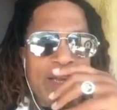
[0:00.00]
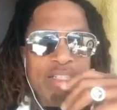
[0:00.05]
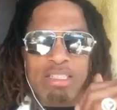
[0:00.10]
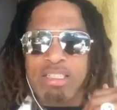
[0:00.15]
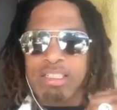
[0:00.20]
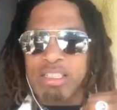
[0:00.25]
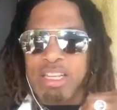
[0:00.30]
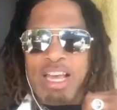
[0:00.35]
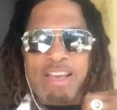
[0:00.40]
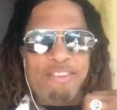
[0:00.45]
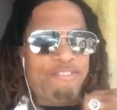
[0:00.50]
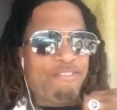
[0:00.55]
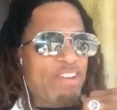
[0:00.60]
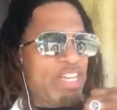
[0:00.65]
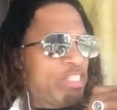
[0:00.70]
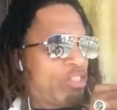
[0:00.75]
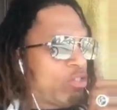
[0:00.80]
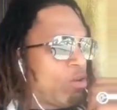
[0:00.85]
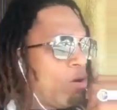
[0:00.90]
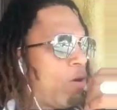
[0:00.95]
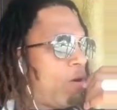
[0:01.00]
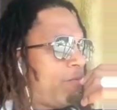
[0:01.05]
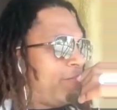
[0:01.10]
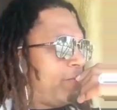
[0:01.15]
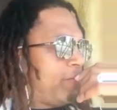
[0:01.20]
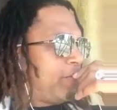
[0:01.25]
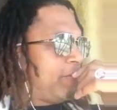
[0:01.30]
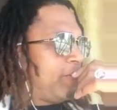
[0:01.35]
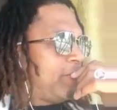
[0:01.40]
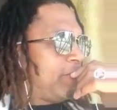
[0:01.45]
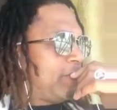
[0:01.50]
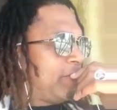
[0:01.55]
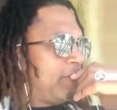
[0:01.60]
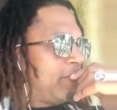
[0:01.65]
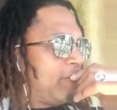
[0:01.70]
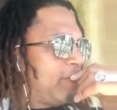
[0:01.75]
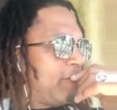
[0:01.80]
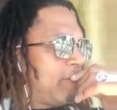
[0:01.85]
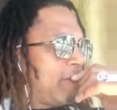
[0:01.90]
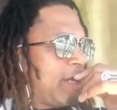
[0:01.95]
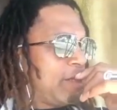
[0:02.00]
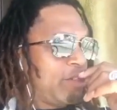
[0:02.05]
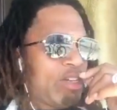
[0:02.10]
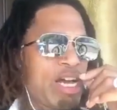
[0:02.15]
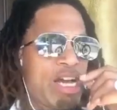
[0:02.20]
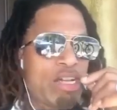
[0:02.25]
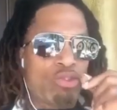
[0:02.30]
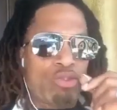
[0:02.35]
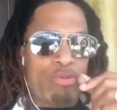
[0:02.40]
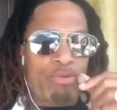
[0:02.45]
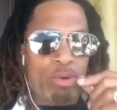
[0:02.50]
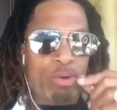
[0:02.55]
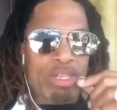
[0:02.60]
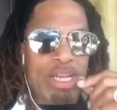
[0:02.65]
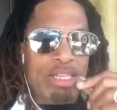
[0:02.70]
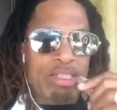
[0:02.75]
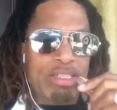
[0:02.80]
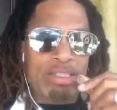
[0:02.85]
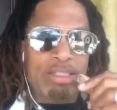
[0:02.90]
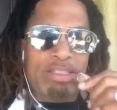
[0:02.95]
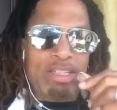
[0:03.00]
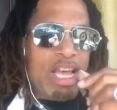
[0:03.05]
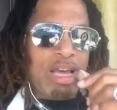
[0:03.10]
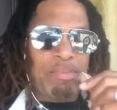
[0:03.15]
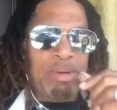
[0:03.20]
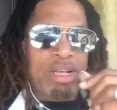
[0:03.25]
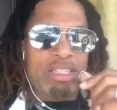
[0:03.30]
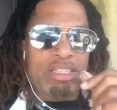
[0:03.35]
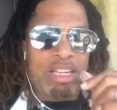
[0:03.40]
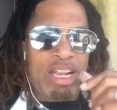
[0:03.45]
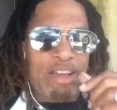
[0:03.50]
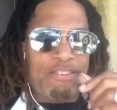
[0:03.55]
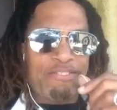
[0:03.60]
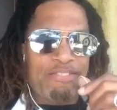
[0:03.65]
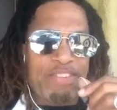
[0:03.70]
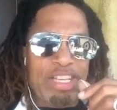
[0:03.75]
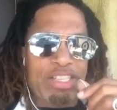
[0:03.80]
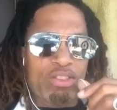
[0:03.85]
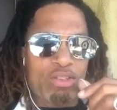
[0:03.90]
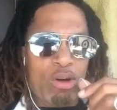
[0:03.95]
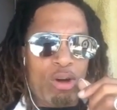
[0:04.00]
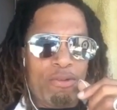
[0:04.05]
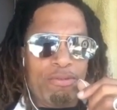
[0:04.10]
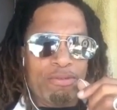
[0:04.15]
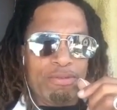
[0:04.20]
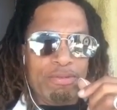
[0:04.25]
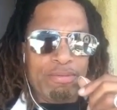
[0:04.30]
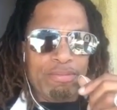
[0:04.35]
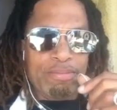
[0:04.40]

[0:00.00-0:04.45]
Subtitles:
this is like Face Off. Like John Travolta. I said, damn, that's like Face Off.